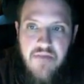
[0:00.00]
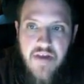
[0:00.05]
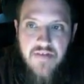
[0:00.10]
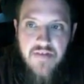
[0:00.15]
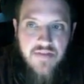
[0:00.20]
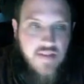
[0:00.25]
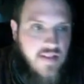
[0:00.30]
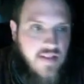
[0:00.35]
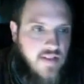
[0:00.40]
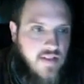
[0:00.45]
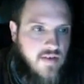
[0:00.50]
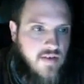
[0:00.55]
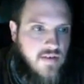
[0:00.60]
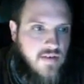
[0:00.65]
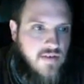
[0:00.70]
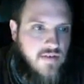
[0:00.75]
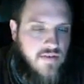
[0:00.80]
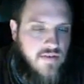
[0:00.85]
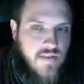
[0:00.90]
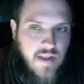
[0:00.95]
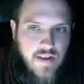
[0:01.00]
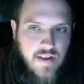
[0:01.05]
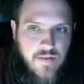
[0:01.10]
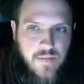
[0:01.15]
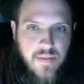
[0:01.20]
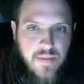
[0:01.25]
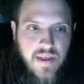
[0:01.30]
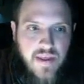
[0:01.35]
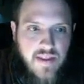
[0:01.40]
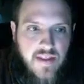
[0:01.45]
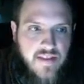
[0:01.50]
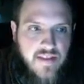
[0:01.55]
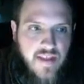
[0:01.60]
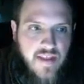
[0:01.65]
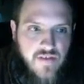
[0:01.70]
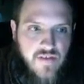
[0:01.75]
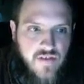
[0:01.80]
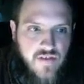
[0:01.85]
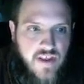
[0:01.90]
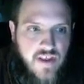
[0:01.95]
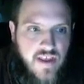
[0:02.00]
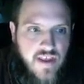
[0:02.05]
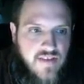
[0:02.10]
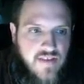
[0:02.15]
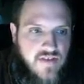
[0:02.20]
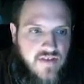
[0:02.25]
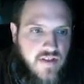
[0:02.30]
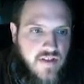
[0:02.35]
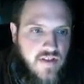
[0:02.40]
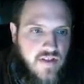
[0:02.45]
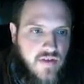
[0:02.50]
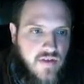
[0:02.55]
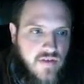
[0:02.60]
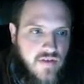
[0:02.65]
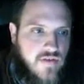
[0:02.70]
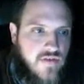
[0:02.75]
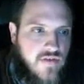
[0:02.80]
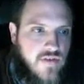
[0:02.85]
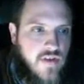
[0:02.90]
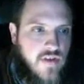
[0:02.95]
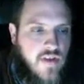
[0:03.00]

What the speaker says: as it looks, not as big and deserty as it looks.